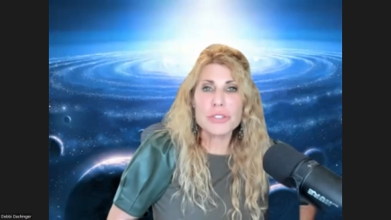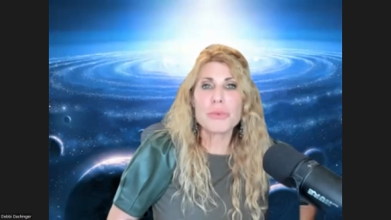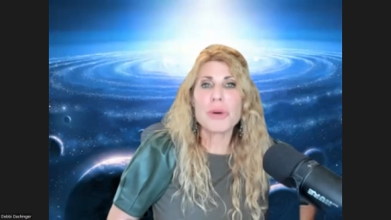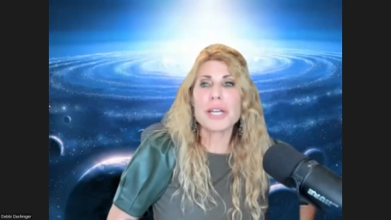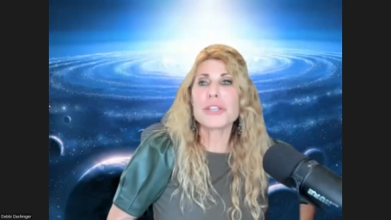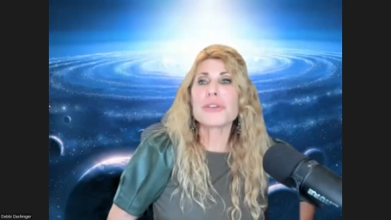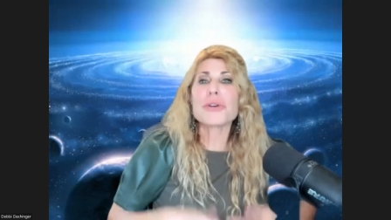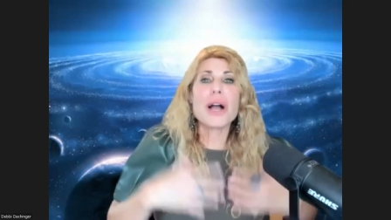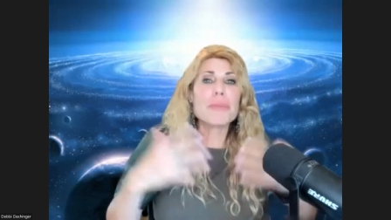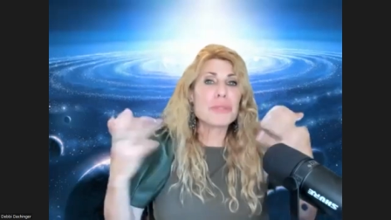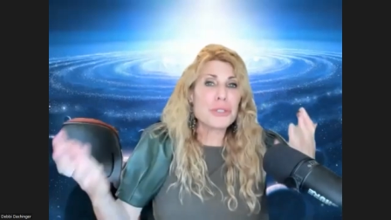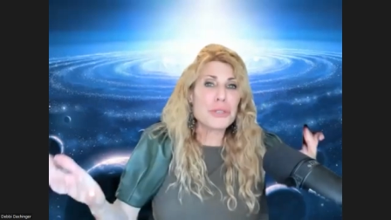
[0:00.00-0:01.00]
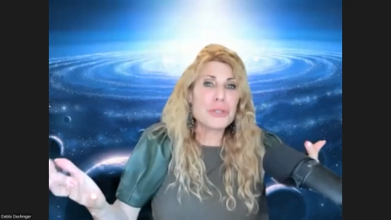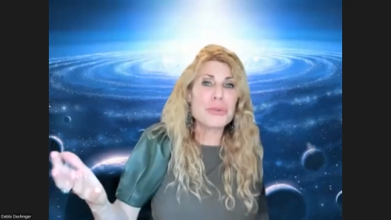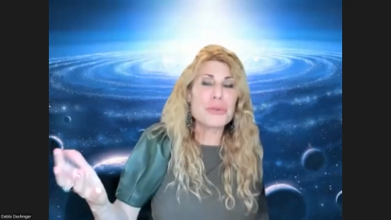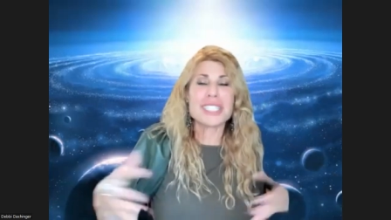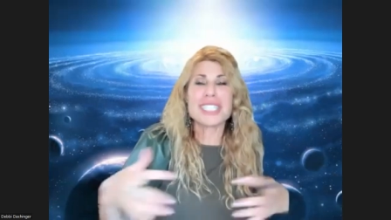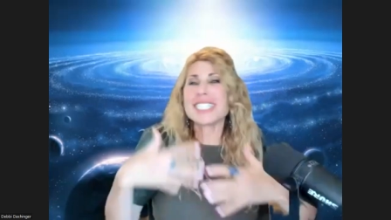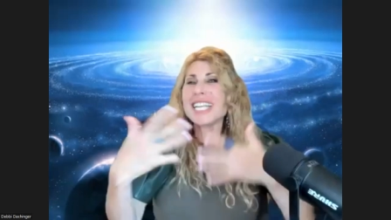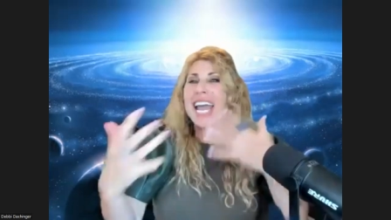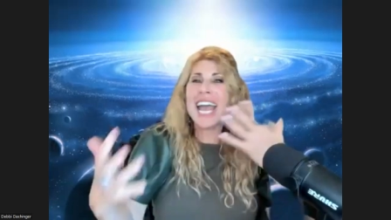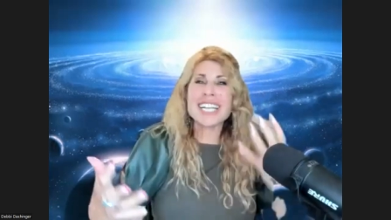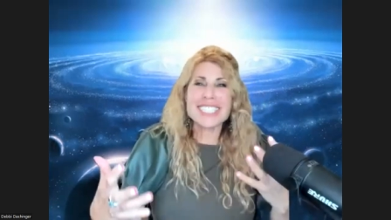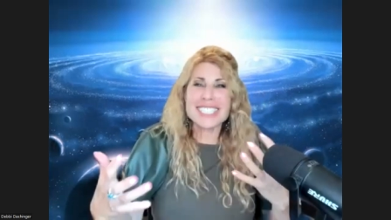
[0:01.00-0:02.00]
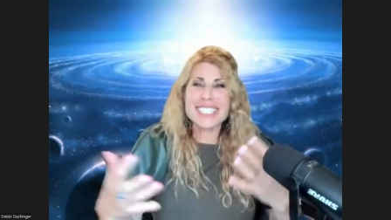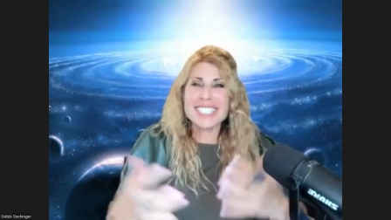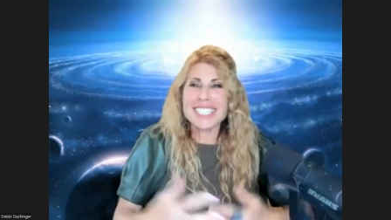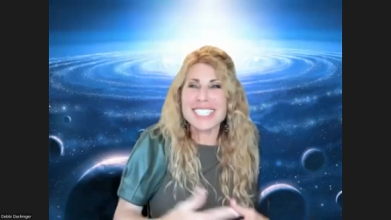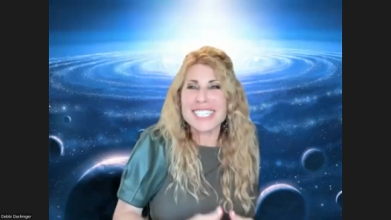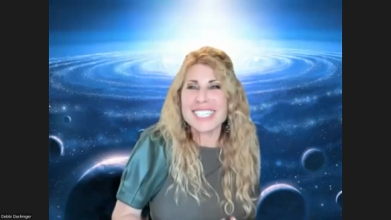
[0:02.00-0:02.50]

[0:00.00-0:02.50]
you, what you're up to, what's next.